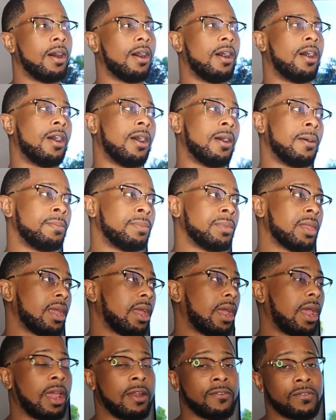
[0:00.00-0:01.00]

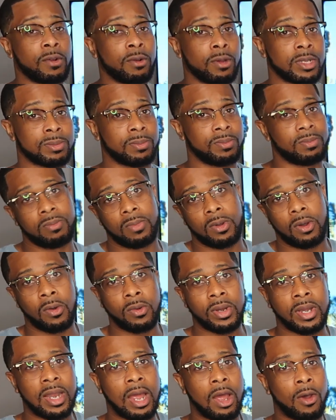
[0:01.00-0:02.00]
And of course,
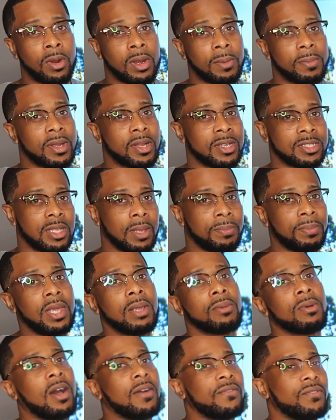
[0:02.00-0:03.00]
not only because they're
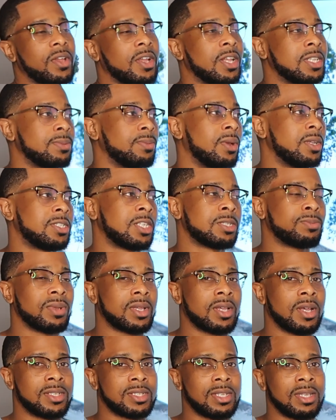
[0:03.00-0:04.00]
P-Rod fans, but just
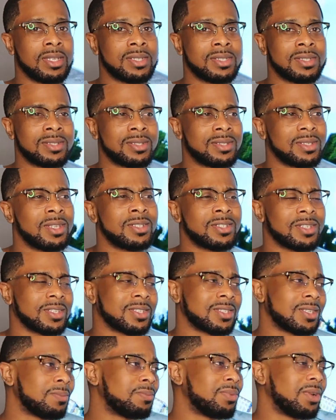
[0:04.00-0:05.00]
because it's such a
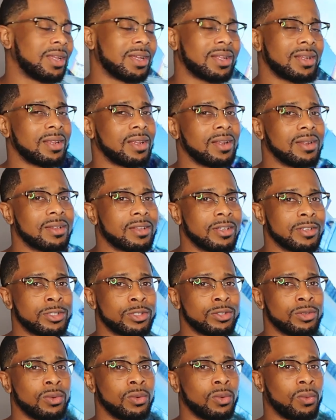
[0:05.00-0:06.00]
simple and clean looking
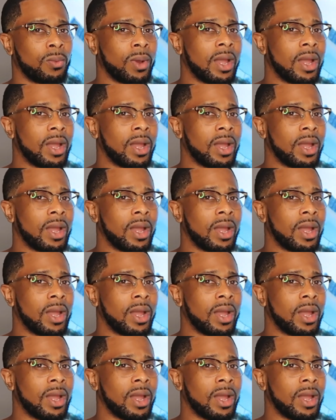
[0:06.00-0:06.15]
shoe.